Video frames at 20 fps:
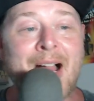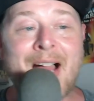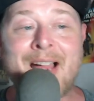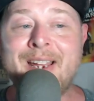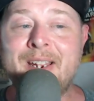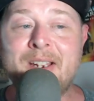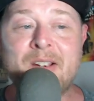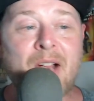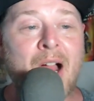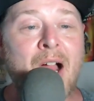
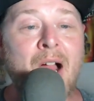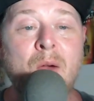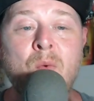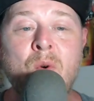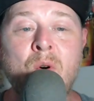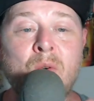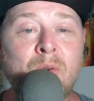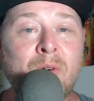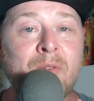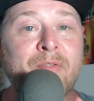I
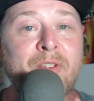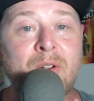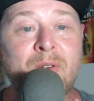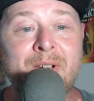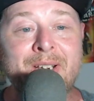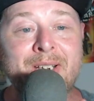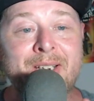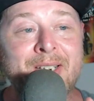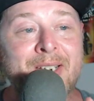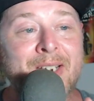will
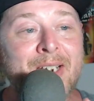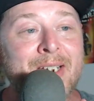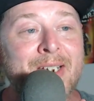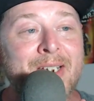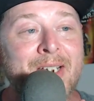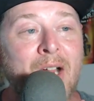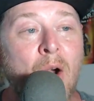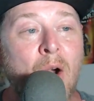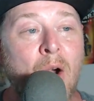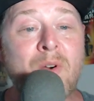review it
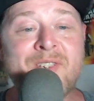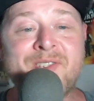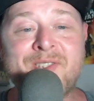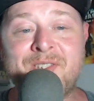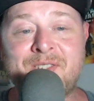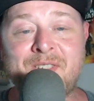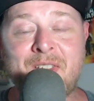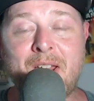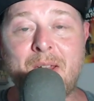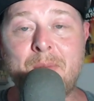always
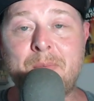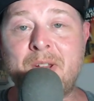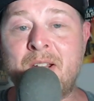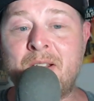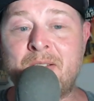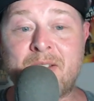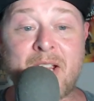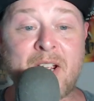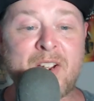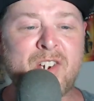the same.
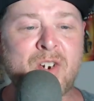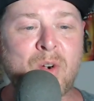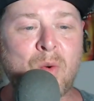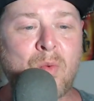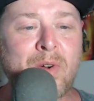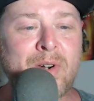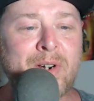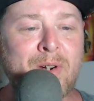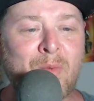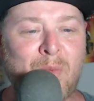And in case
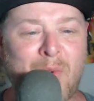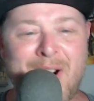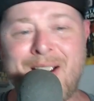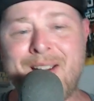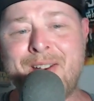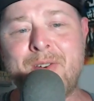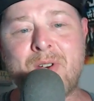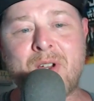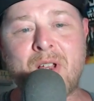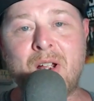you're wondering,
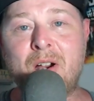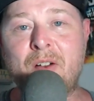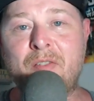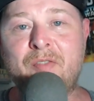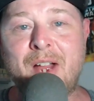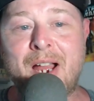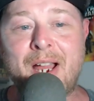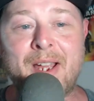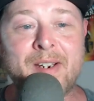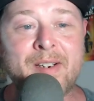why are you
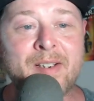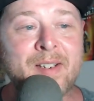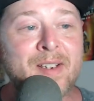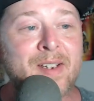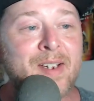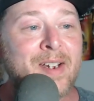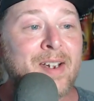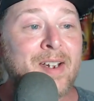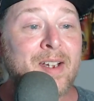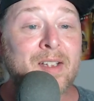clarifying?
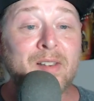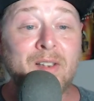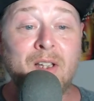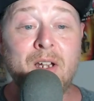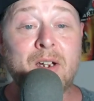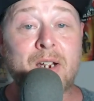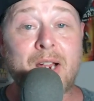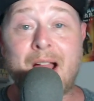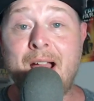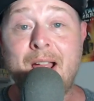
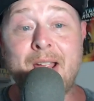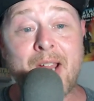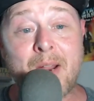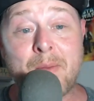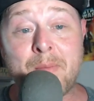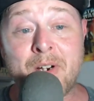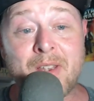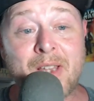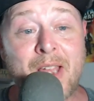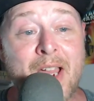Look, I
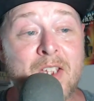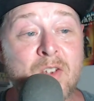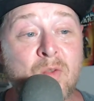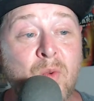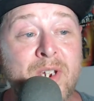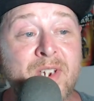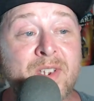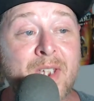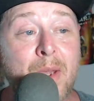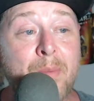hammered
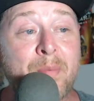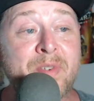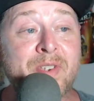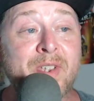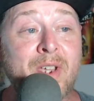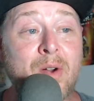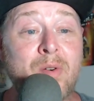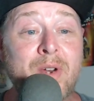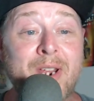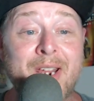last week's
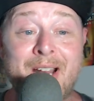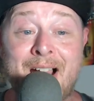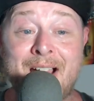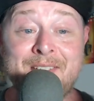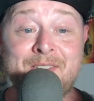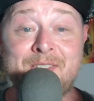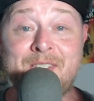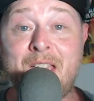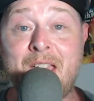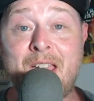episode and
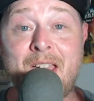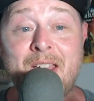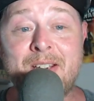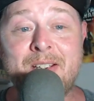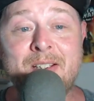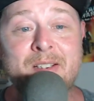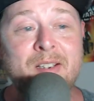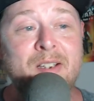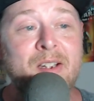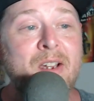I
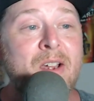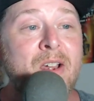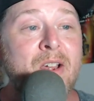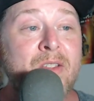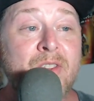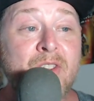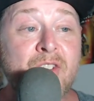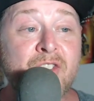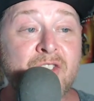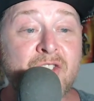said
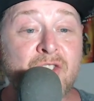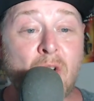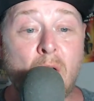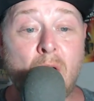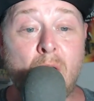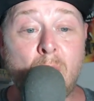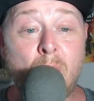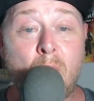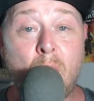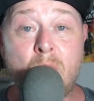the
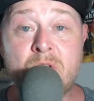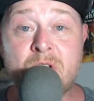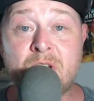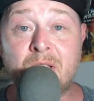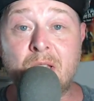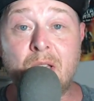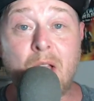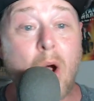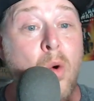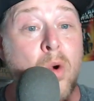Star
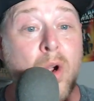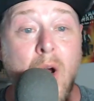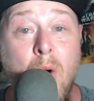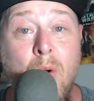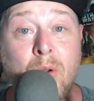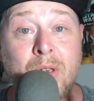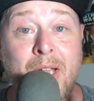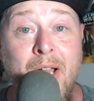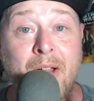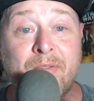Wars
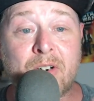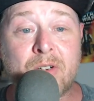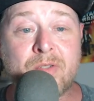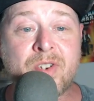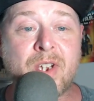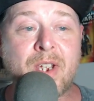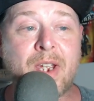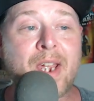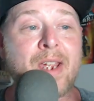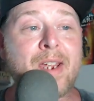logo
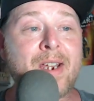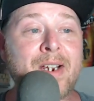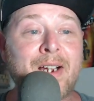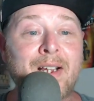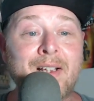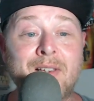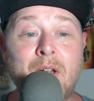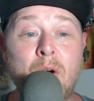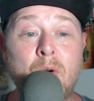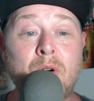lovers,
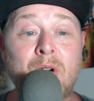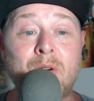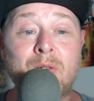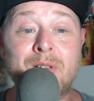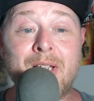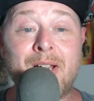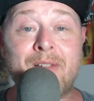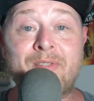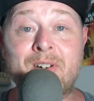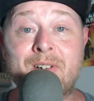and a
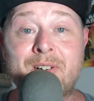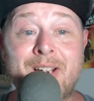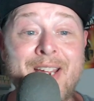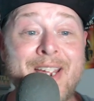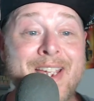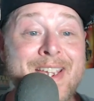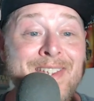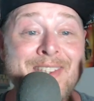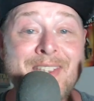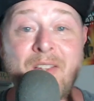logo lover
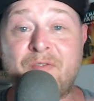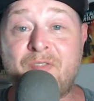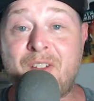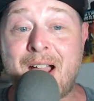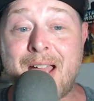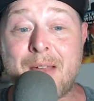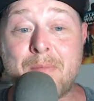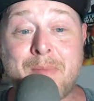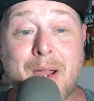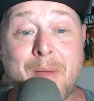is
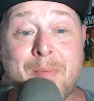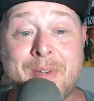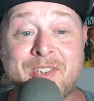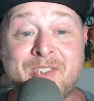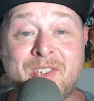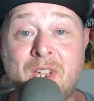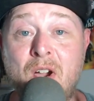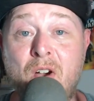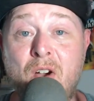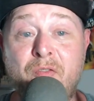defined by
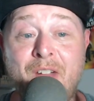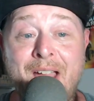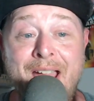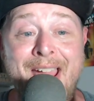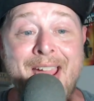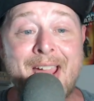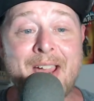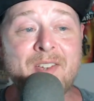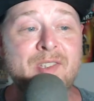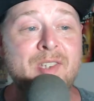myself
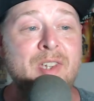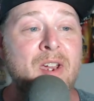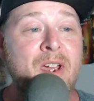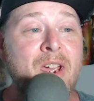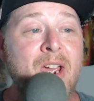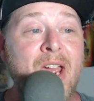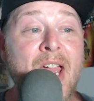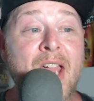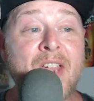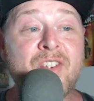as
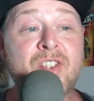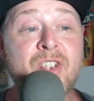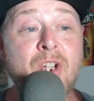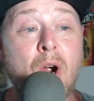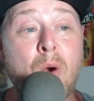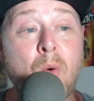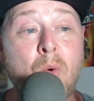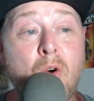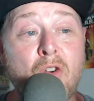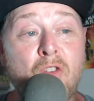a
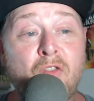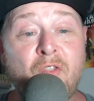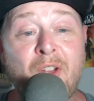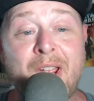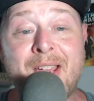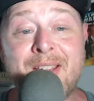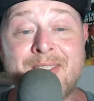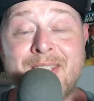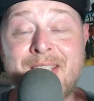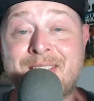Star Wars
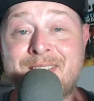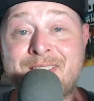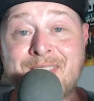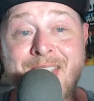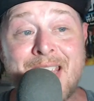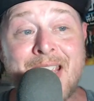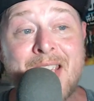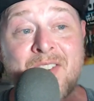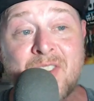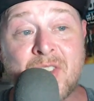fan that
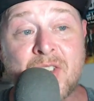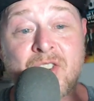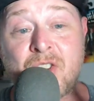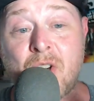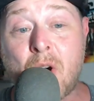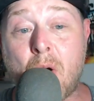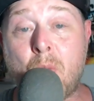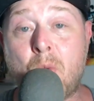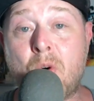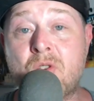sees the
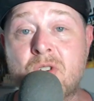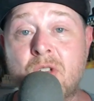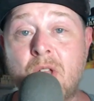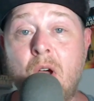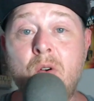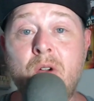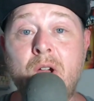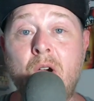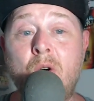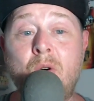Star Wars
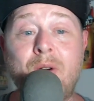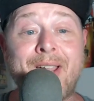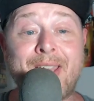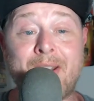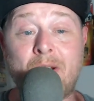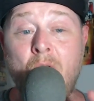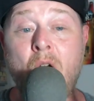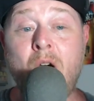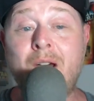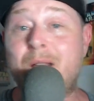logo
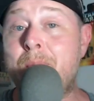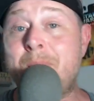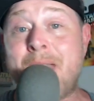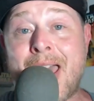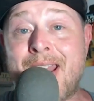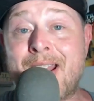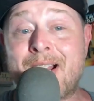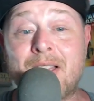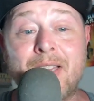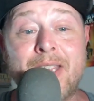and
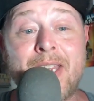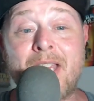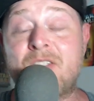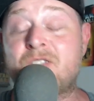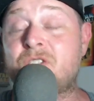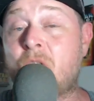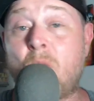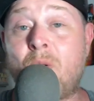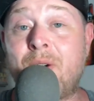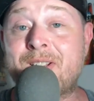automatically
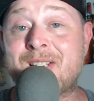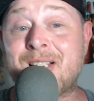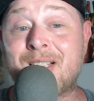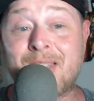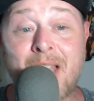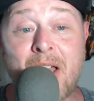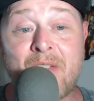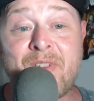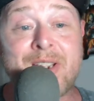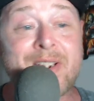is going
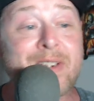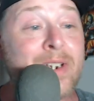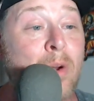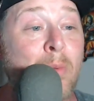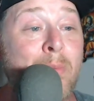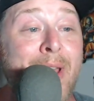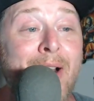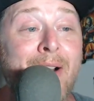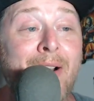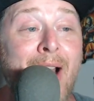to love it
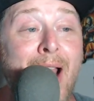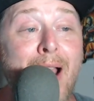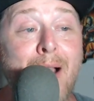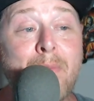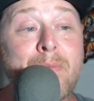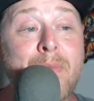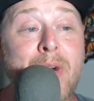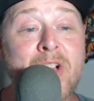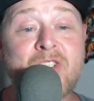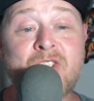no matter
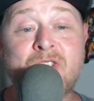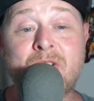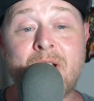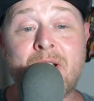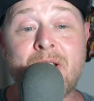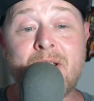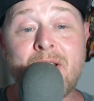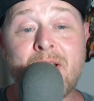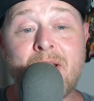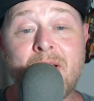how
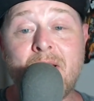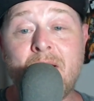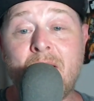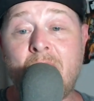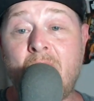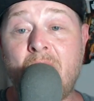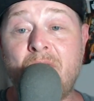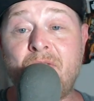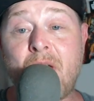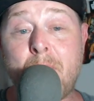much
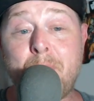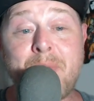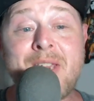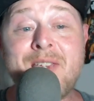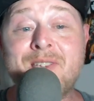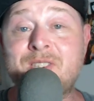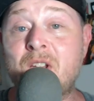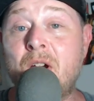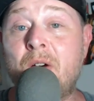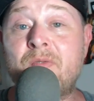of a
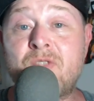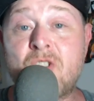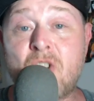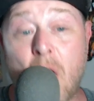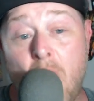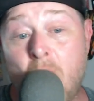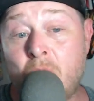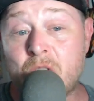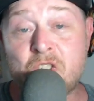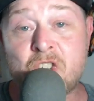piece of
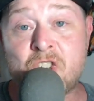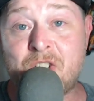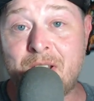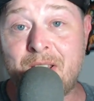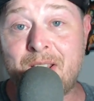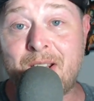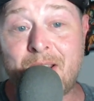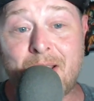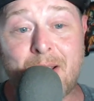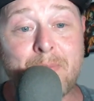dog
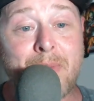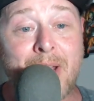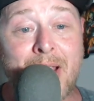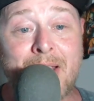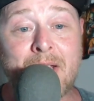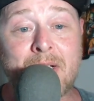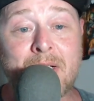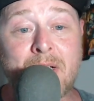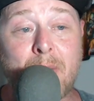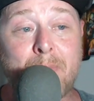shit it
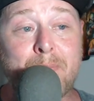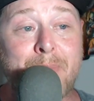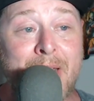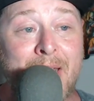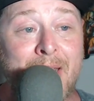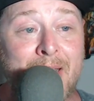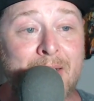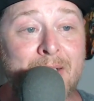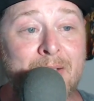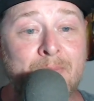may end up
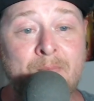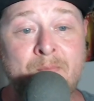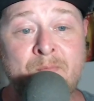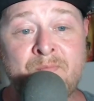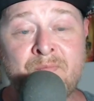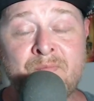being.